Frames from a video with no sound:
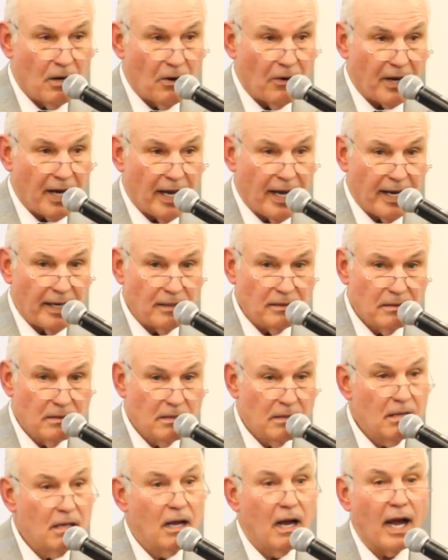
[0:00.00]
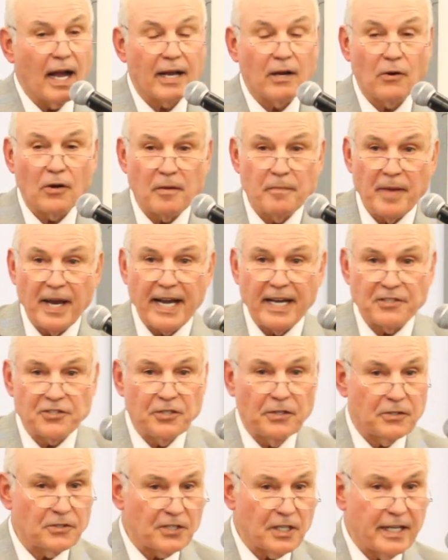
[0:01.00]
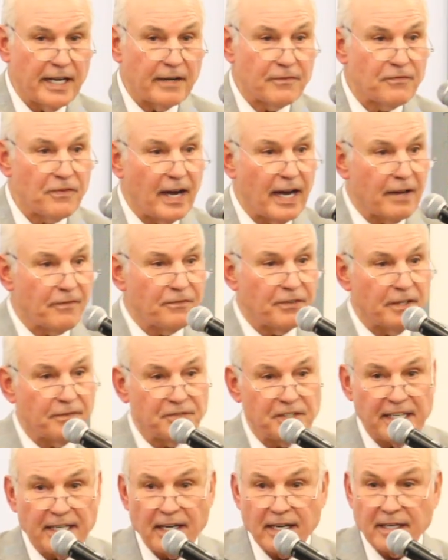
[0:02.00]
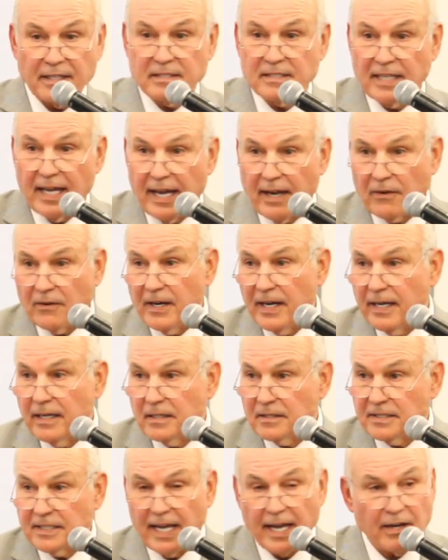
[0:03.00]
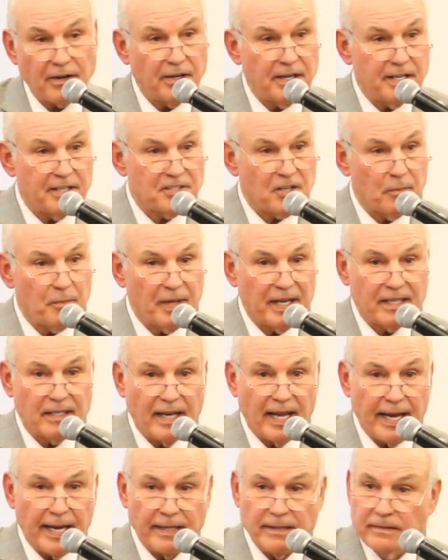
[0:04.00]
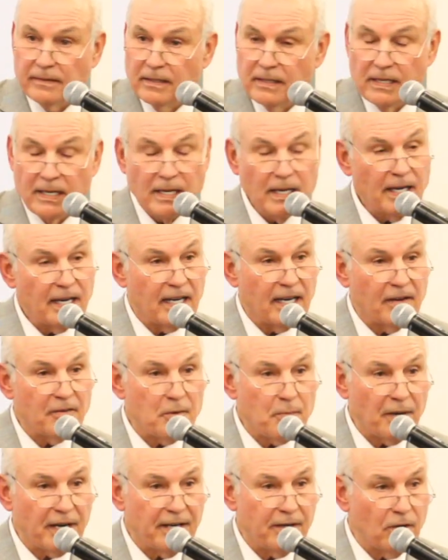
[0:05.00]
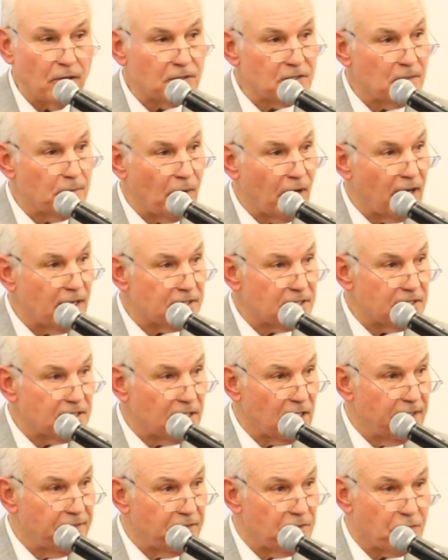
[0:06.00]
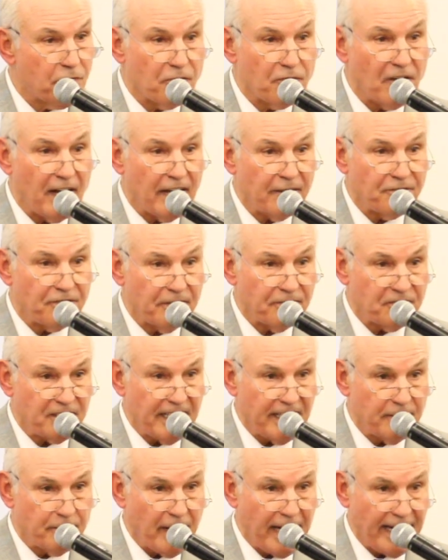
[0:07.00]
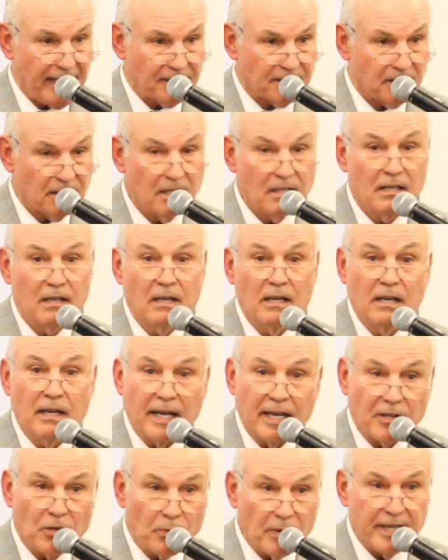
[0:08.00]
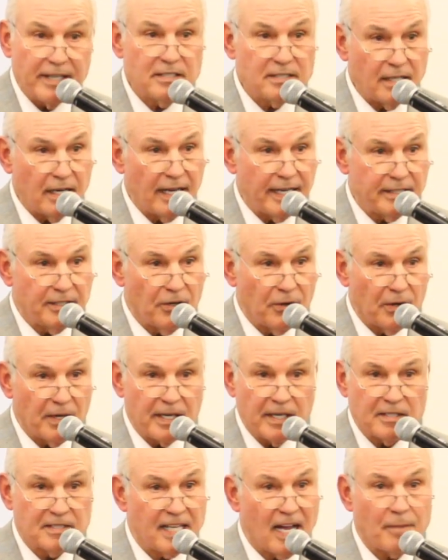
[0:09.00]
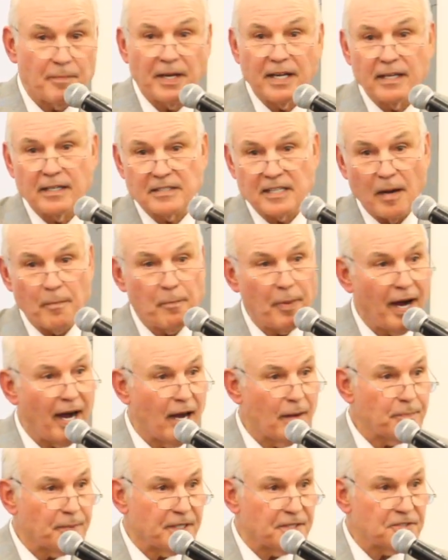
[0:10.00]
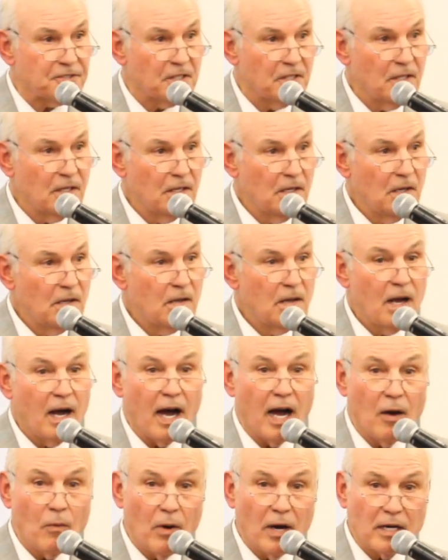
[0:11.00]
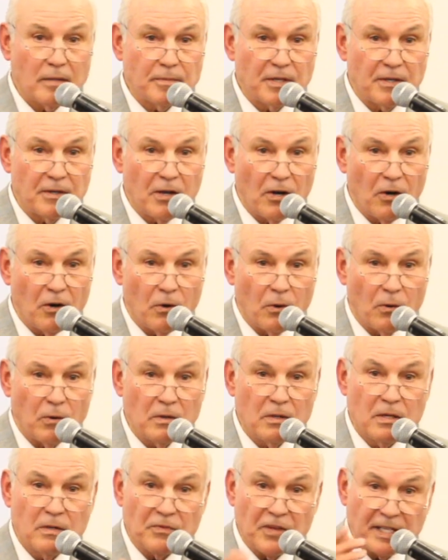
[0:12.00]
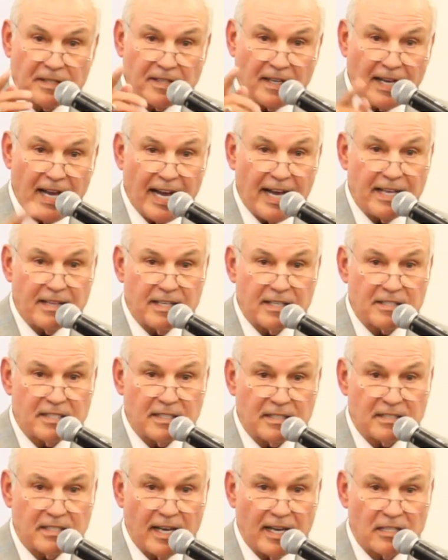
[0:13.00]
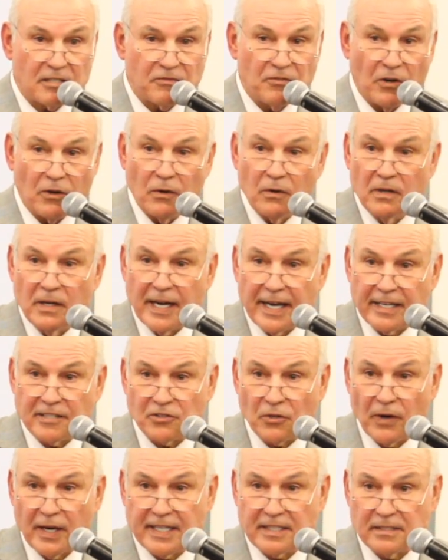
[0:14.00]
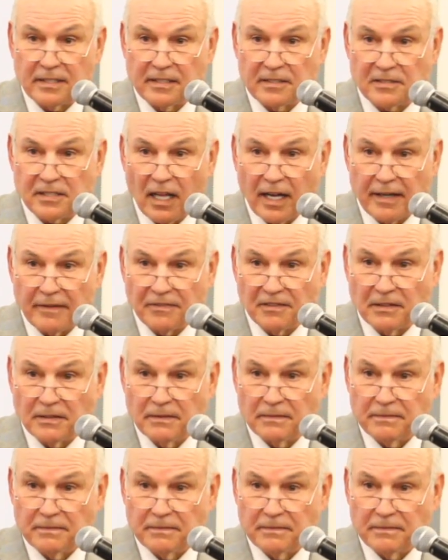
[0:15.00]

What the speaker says: Okay? I go to Mass usually at 5:15 on a Saturday, because Saturday's a big day, and everybody knows the boss is leaving for 5:15 Mass. And the reason I do it is not because I'm pompous. I want them to know that the guy that's successful has Christ in his life.